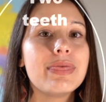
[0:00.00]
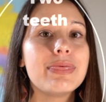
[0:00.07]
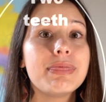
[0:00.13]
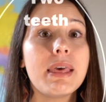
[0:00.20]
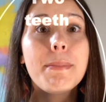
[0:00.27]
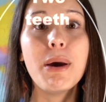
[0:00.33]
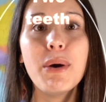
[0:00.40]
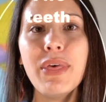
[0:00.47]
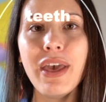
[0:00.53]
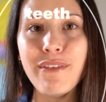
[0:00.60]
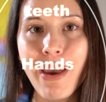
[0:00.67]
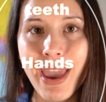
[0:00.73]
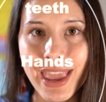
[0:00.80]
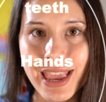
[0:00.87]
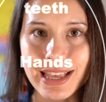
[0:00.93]
They both have
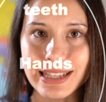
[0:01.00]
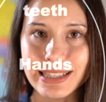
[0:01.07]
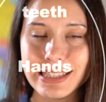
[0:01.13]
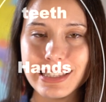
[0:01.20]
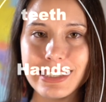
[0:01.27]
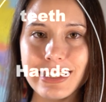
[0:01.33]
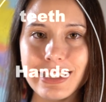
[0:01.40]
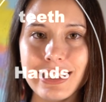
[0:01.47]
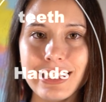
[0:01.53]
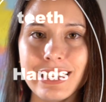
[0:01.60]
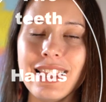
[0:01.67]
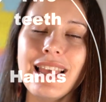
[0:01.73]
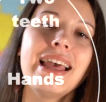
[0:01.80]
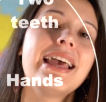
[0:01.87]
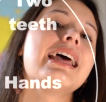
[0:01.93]
hands.
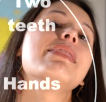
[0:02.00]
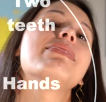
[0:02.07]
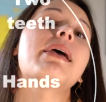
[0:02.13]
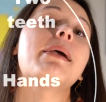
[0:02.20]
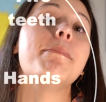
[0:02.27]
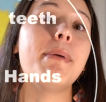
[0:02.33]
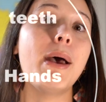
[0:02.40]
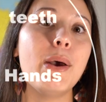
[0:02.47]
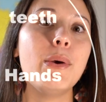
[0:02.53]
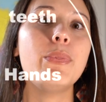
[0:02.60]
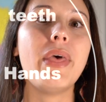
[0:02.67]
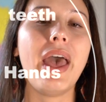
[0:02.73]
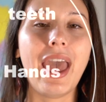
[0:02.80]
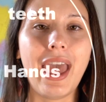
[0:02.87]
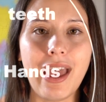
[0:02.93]
They both
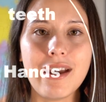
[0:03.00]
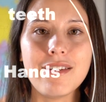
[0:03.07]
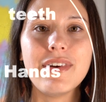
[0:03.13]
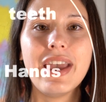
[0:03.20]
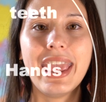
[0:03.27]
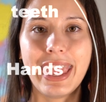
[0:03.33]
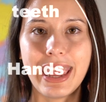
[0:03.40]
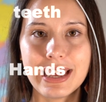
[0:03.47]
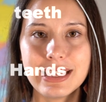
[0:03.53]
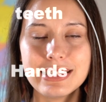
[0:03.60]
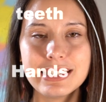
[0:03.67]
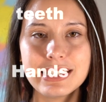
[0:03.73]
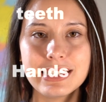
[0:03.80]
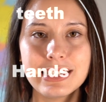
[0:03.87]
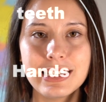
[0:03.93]
have
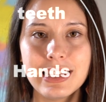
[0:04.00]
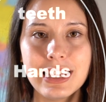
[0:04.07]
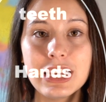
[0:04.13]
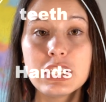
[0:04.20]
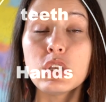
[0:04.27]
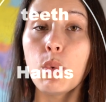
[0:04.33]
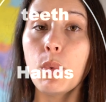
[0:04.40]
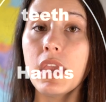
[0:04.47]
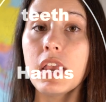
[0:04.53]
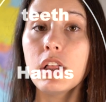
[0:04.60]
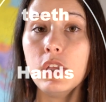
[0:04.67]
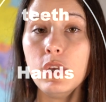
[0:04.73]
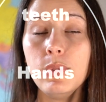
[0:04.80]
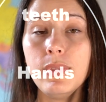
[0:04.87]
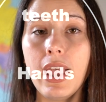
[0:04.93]
hands. So we
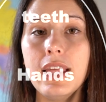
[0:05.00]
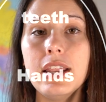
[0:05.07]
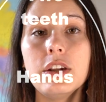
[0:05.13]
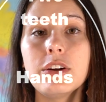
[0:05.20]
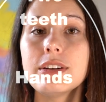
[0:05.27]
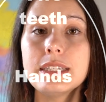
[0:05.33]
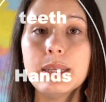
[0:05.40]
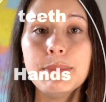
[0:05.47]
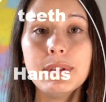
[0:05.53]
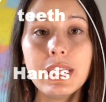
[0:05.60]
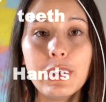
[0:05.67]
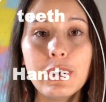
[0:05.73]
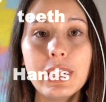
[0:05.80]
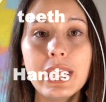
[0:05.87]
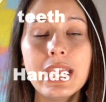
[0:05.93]
include that in our
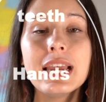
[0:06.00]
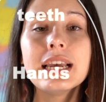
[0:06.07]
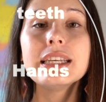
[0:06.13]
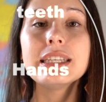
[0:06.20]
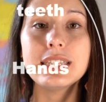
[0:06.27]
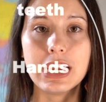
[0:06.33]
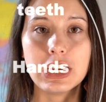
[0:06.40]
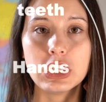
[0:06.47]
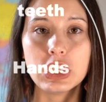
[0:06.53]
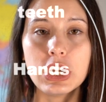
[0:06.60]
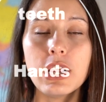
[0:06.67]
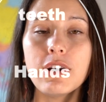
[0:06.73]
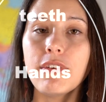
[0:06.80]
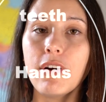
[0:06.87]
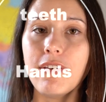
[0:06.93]
similarity section
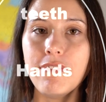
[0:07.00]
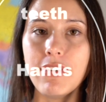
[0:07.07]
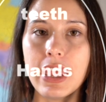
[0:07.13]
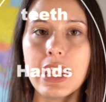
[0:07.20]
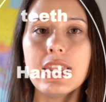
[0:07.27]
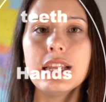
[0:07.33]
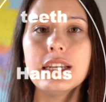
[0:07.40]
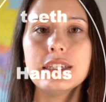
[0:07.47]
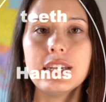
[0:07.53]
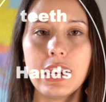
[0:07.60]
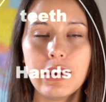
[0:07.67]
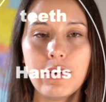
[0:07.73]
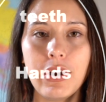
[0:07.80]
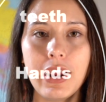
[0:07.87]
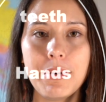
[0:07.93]
of our Venn
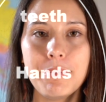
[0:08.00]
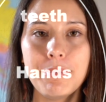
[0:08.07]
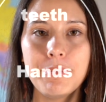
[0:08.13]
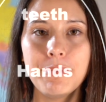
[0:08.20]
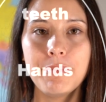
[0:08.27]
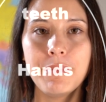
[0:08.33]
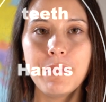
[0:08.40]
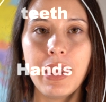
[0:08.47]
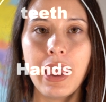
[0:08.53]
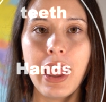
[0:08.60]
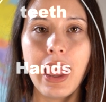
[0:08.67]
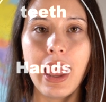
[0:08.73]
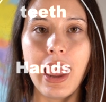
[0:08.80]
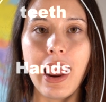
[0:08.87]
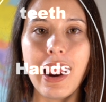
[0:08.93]
diagram.
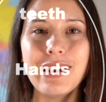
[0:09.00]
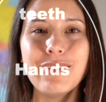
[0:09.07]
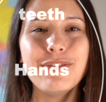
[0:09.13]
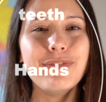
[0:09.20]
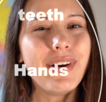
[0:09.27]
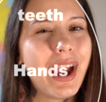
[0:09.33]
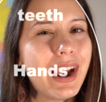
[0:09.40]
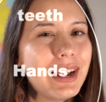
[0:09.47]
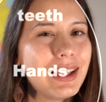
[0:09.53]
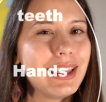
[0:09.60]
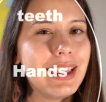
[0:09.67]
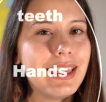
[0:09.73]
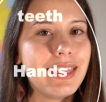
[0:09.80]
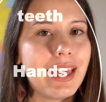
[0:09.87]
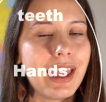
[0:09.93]
And
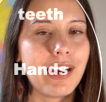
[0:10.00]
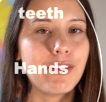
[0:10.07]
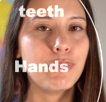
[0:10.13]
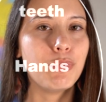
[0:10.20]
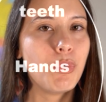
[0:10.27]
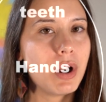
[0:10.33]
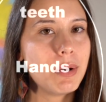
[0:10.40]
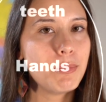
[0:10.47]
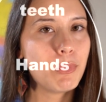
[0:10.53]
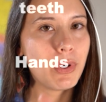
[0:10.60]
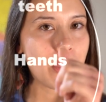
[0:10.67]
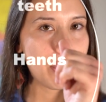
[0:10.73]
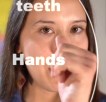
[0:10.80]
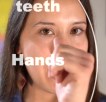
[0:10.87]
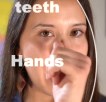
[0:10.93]
finally, they have one more
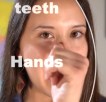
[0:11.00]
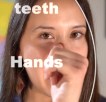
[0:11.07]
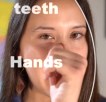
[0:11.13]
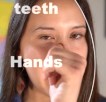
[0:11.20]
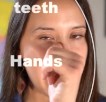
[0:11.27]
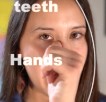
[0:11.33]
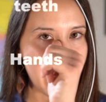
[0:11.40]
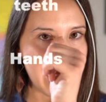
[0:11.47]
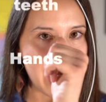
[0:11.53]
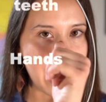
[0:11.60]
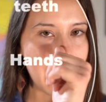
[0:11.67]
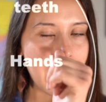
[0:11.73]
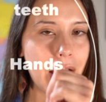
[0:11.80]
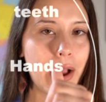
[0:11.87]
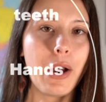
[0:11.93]
thing
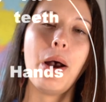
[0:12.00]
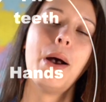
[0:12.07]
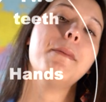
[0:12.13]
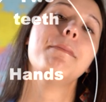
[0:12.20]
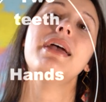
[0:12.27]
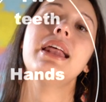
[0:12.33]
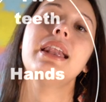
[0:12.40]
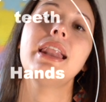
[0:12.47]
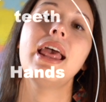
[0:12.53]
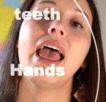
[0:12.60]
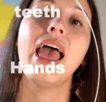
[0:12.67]
in common.